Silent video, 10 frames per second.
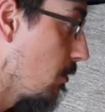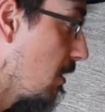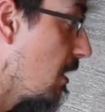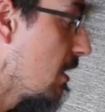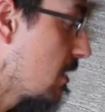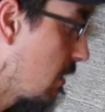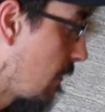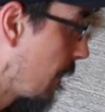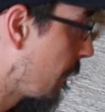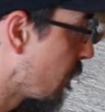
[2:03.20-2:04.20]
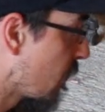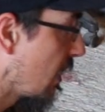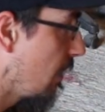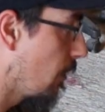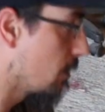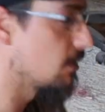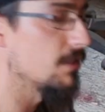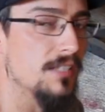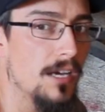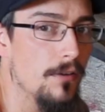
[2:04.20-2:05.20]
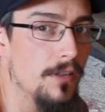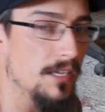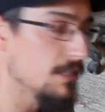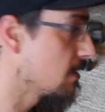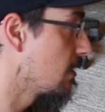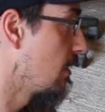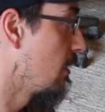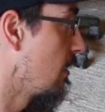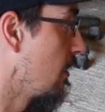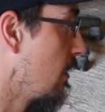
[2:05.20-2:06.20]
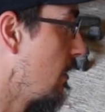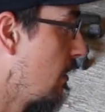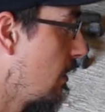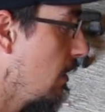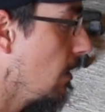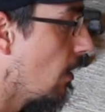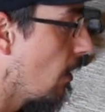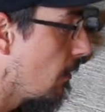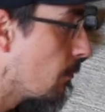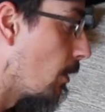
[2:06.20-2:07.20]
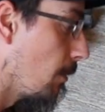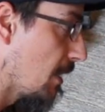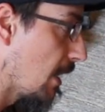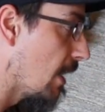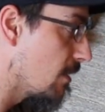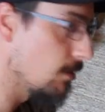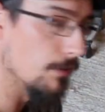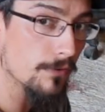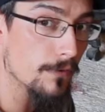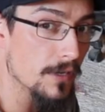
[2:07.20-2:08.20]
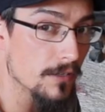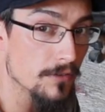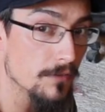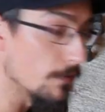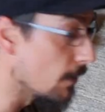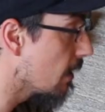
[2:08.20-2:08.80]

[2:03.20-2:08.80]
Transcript: with this. If I was to sell this, you know, I'd probably get 200 or 300 for